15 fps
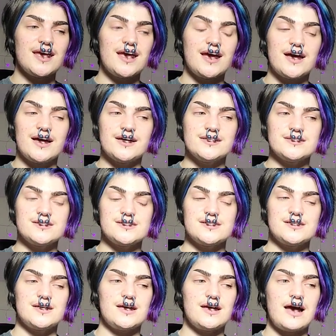
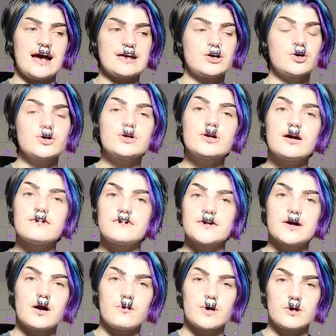And I could not
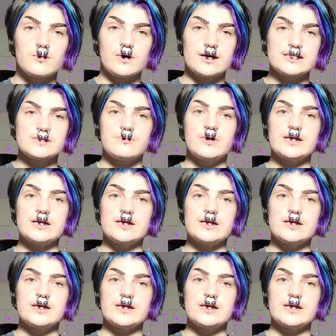figure out what it was,